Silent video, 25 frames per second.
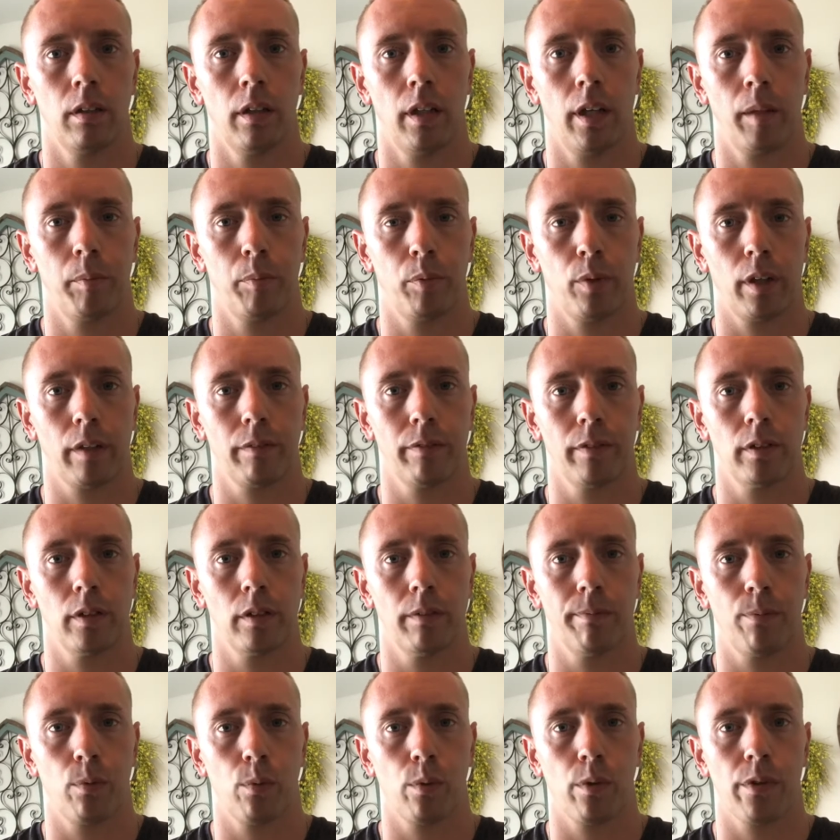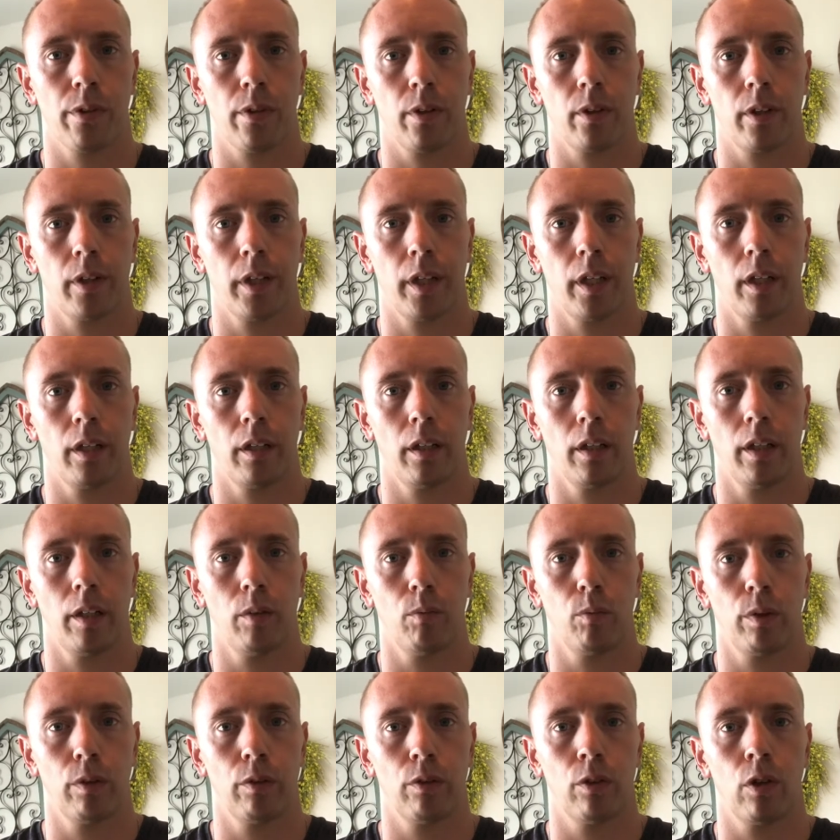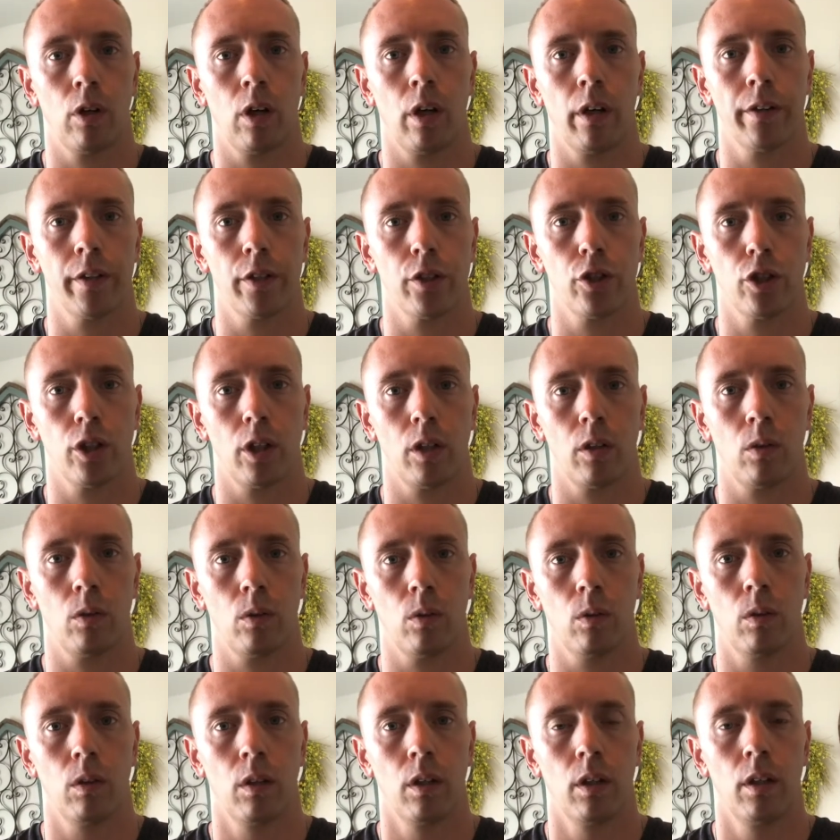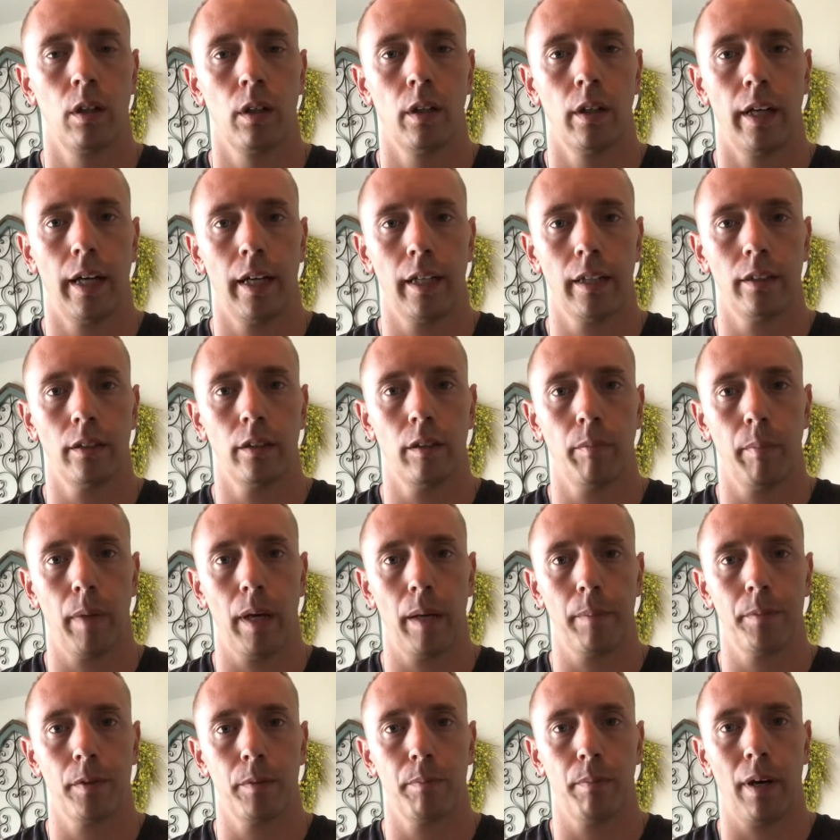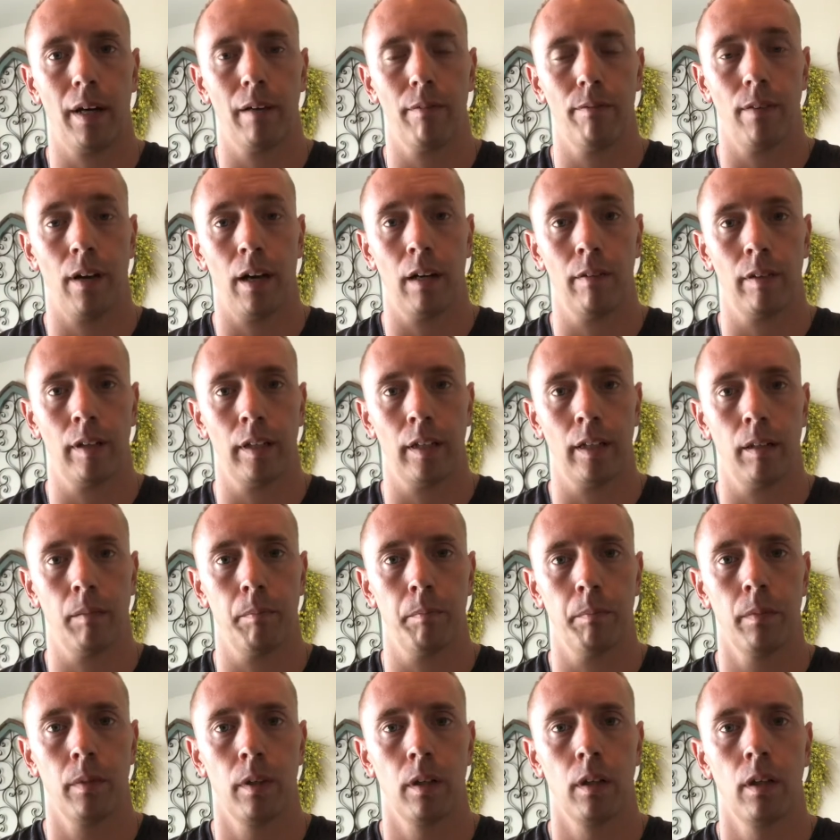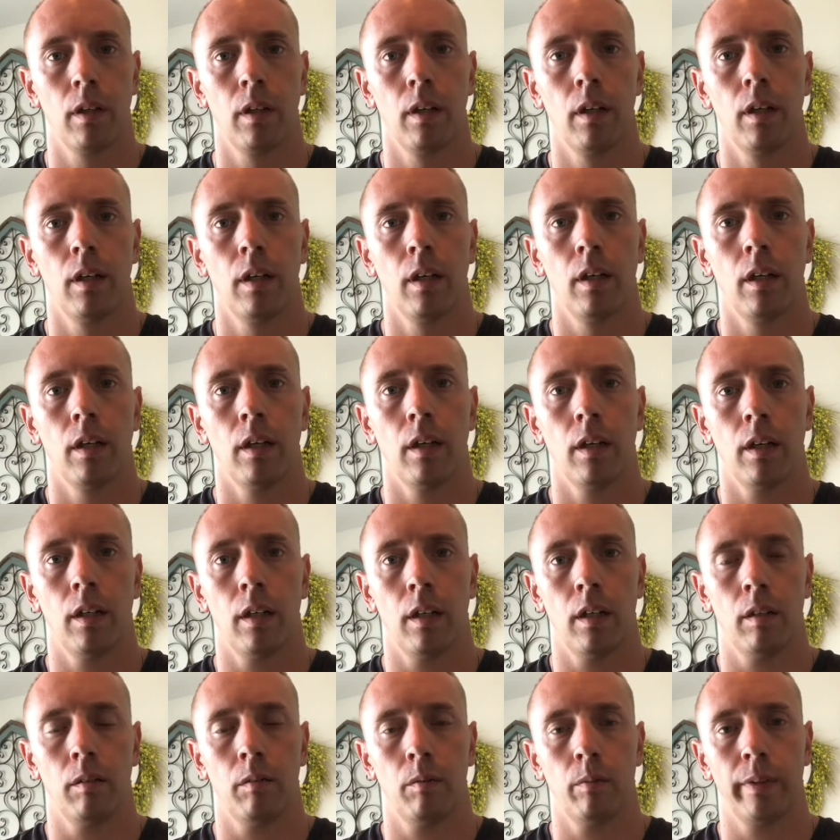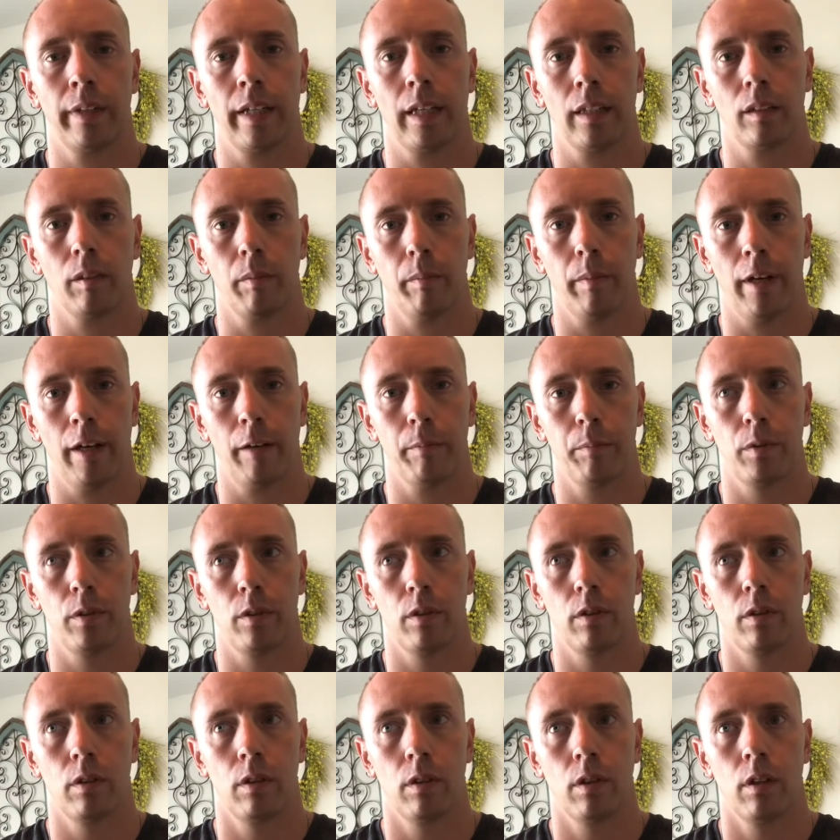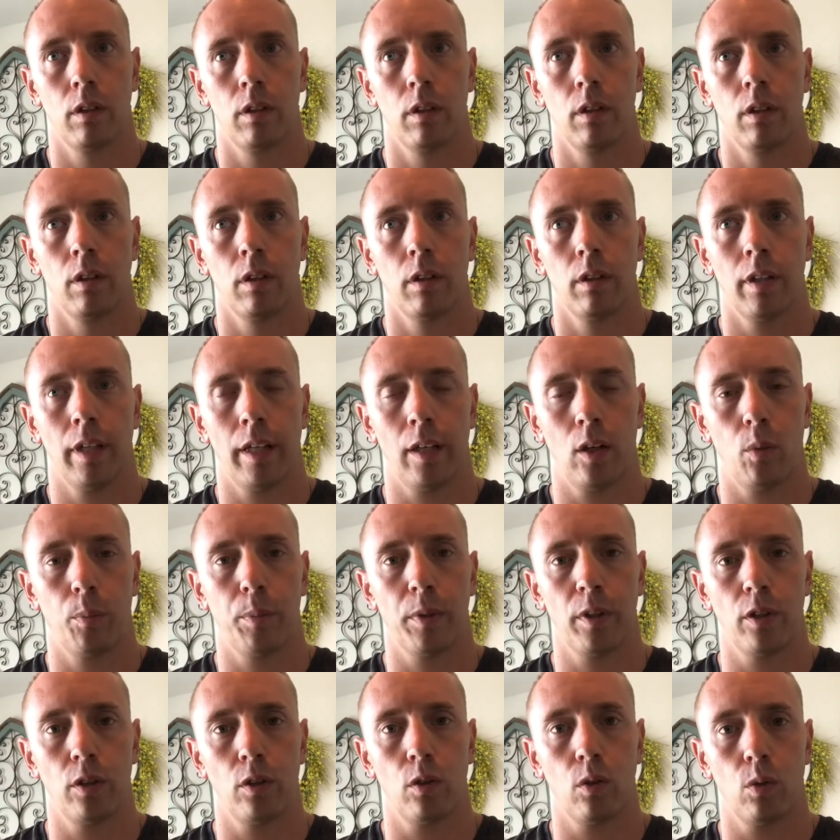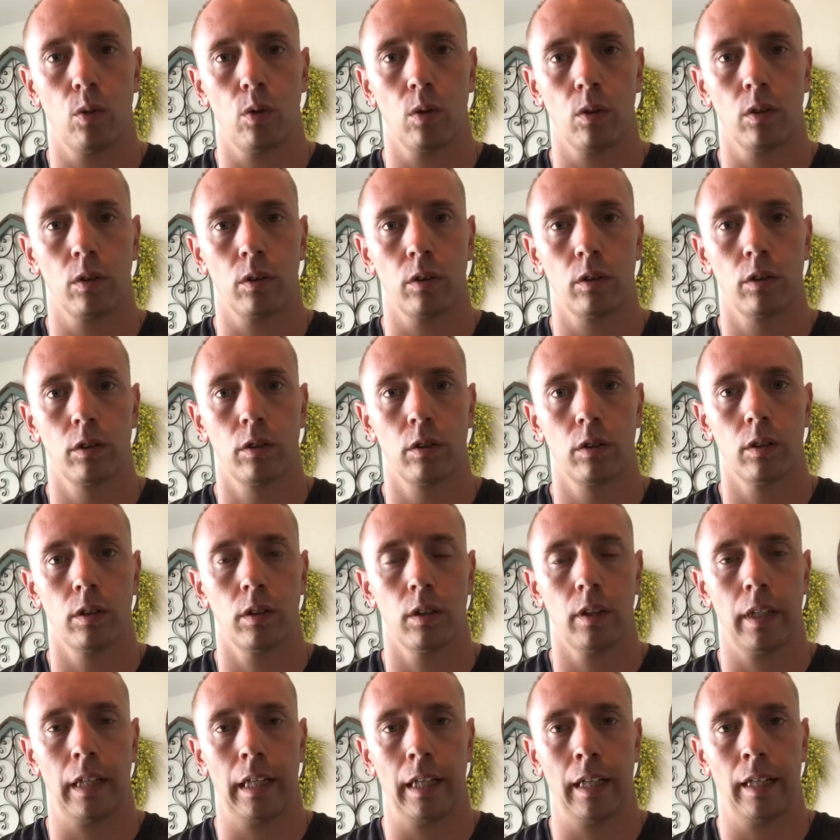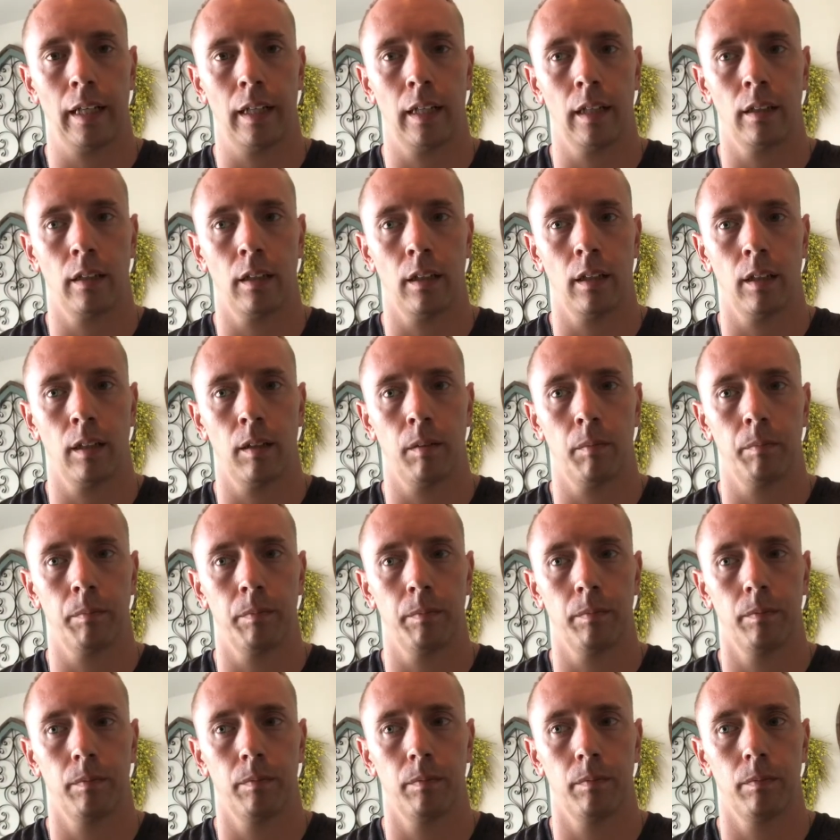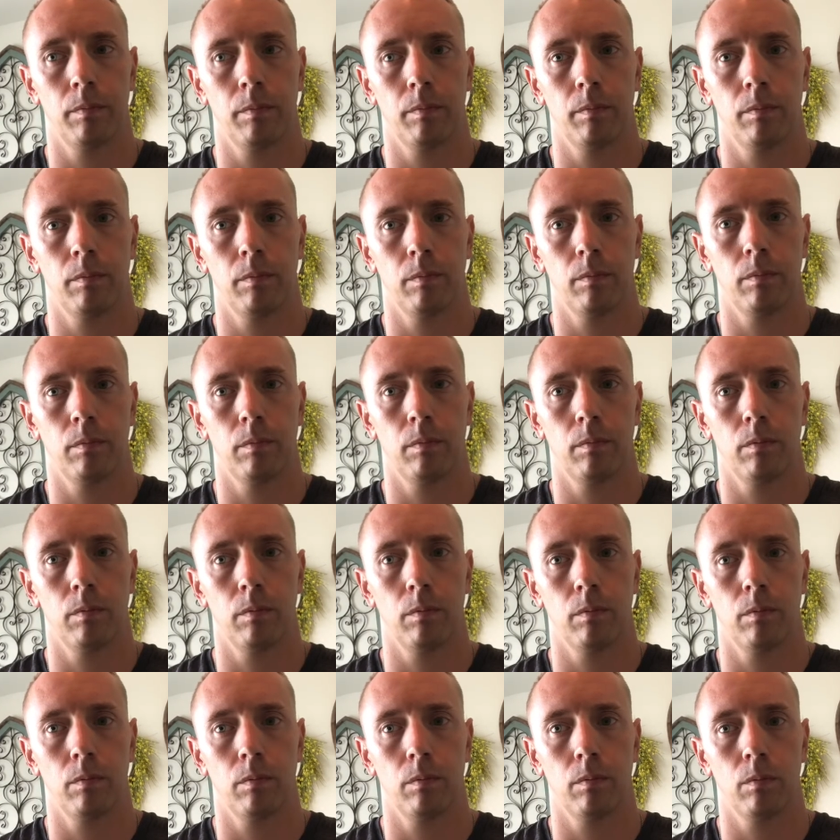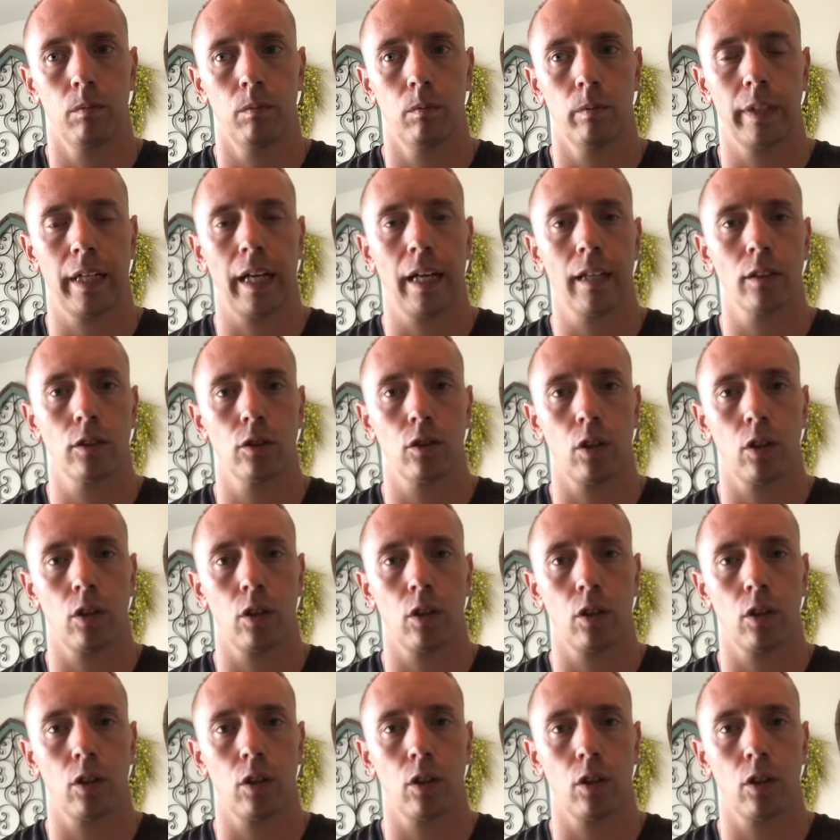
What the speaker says: ate breakfast at 4:30, and we were on the shuttle headed to MEPS by 5 a.m. We got to MEPS, they opened the doors, and we kind of